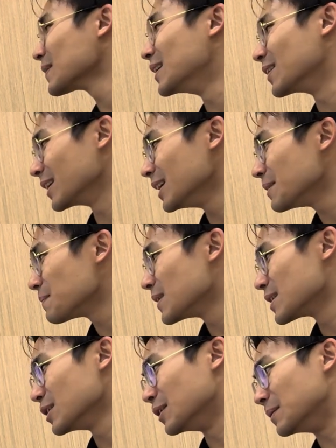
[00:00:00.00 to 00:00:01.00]
Okay,
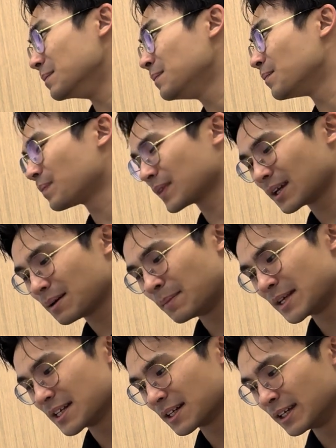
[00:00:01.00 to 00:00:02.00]
so
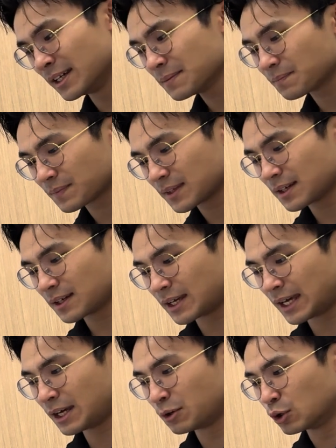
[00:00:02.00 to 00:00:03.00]
basically,
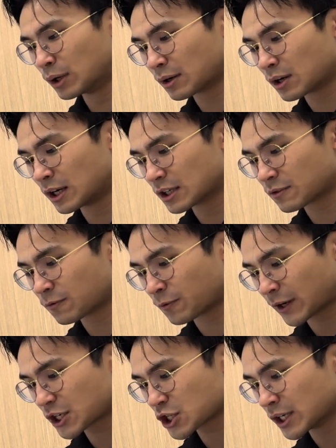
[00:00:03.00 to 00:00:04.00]
okay, you will cause
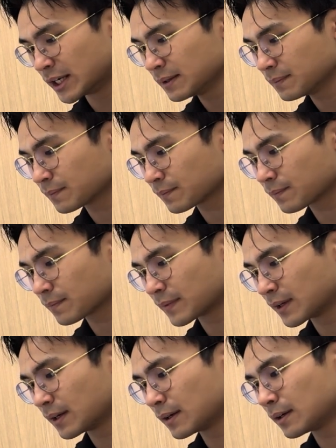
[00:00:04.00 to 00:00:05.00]
friction,
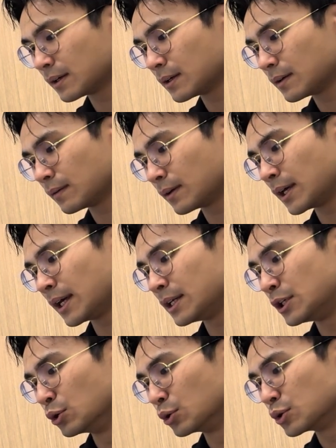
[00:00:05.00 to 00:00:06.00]

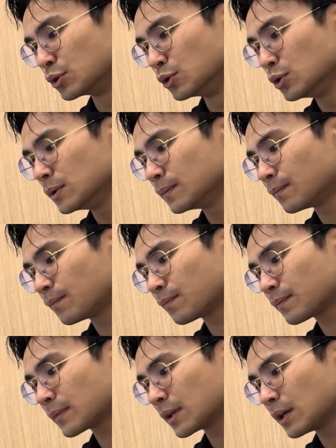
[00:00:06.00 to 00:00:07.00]
okay, due to
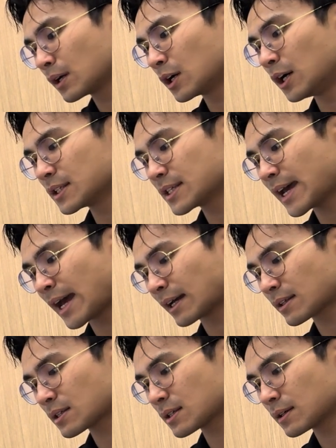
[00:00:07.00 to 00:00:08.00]

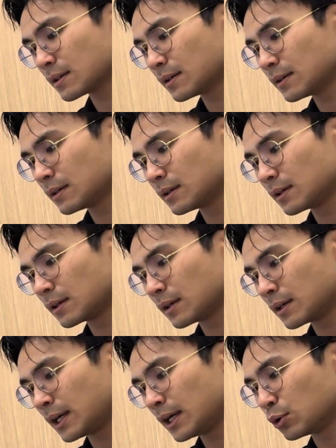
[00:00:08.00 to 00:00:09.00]
contact.
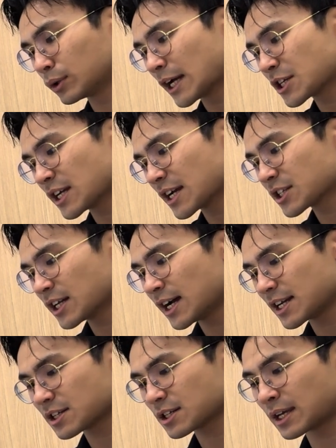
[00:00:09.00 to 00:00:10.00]
Okay, you touch,
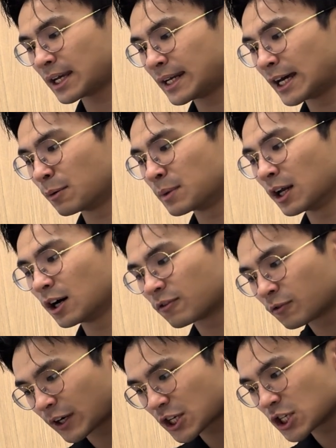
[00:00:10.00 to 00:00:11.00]
okay, there will be a lot
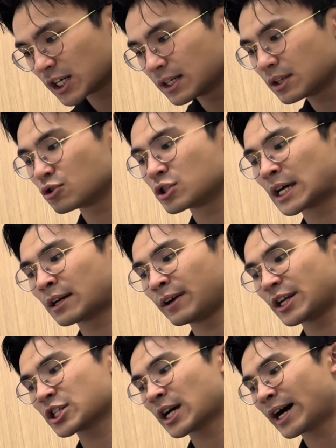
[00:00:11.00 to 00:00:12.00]
of friction, you
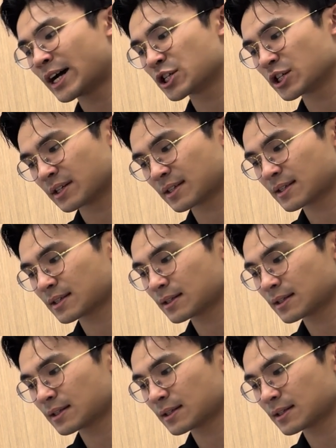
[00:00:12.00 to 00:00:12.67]
generate charges.